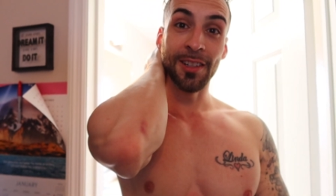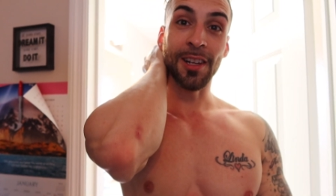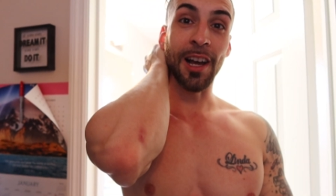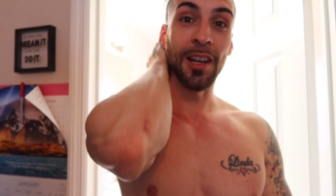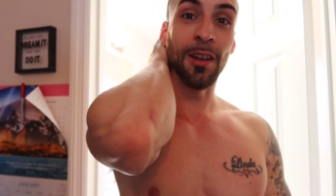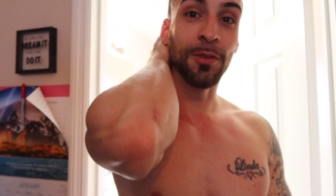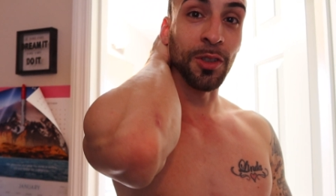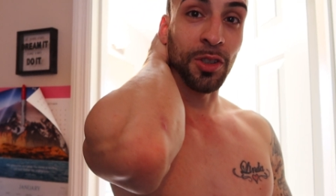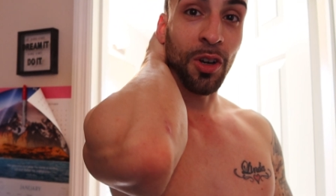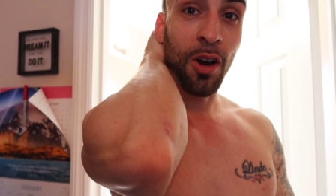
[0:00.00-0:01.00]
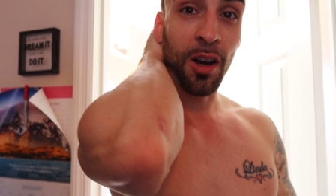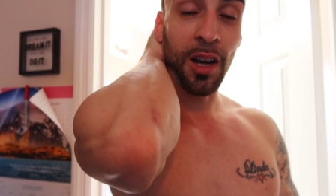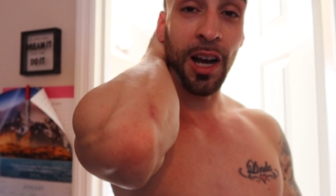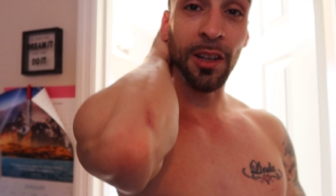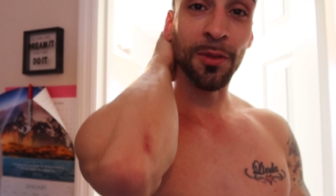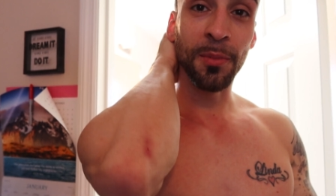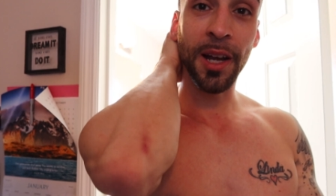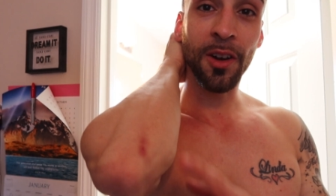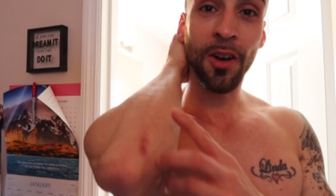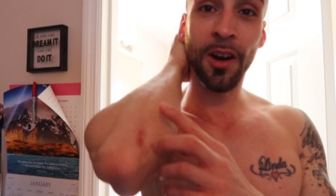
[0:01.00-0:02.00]
Look, I left the scar, guys, from
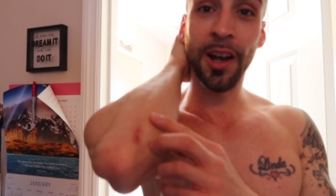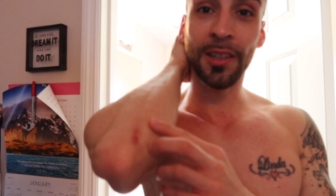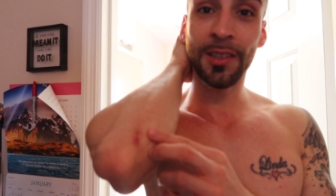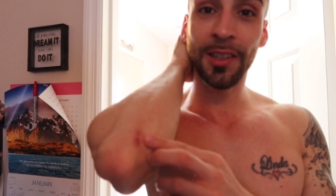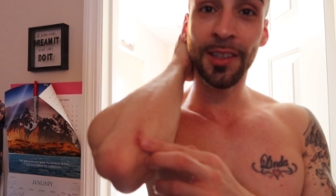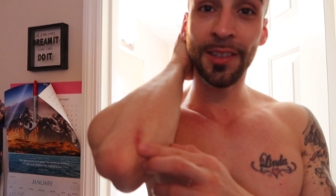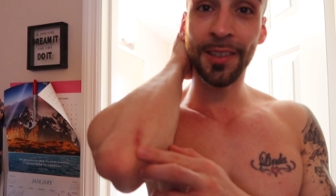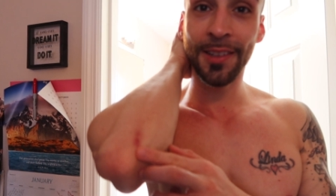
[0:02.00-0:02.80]
that car accident.